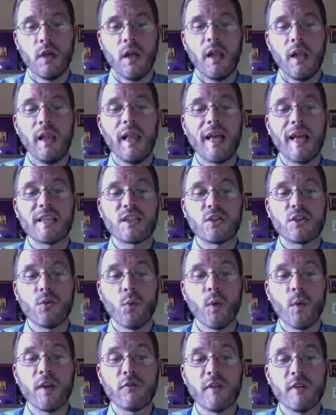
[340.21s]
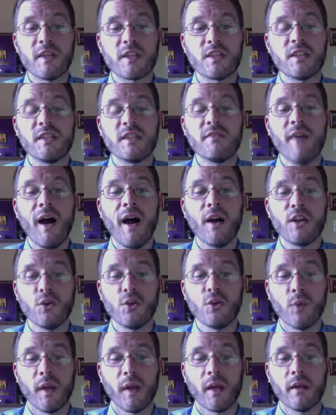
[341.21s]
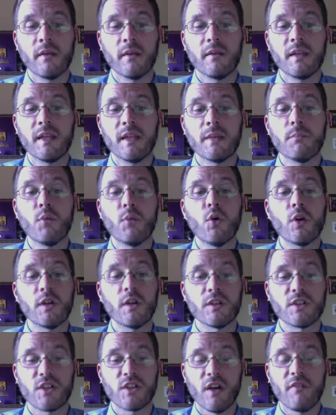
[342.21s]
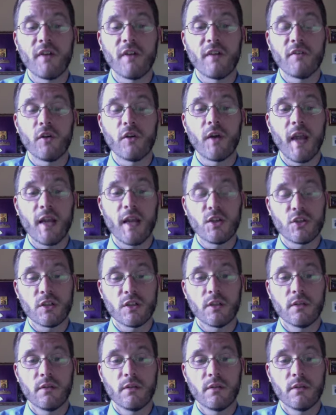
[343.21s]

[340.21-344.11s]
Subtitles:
lest we risk devaluing the importance of our vocation.